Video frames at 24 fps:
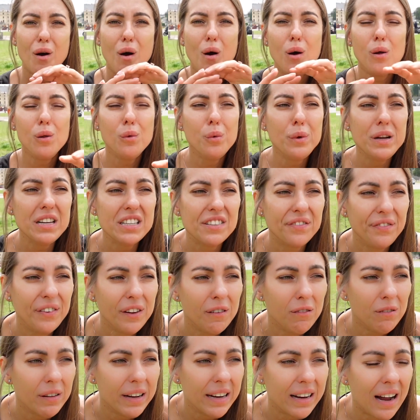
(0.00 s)
always feel
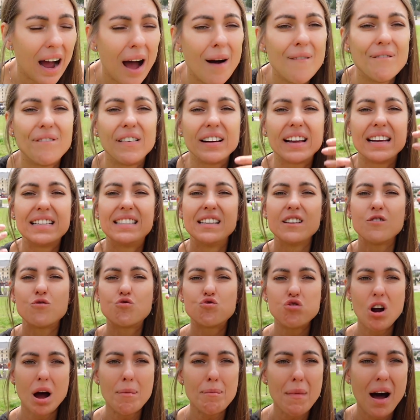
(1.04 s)
like I'm forgetting
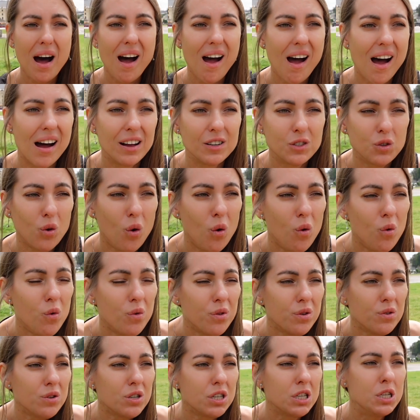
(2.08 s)
grammar and all
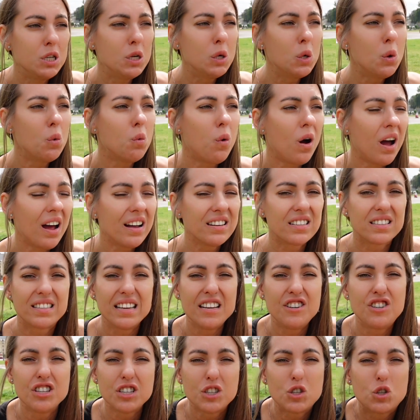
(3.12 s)
those new words,
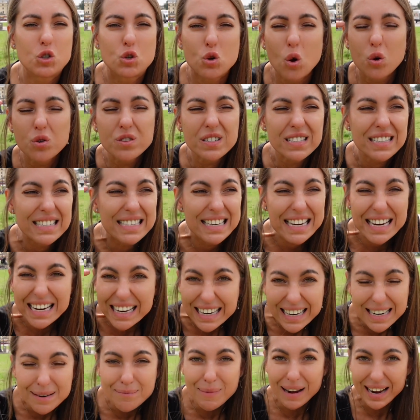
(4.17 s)
they just don't stick in my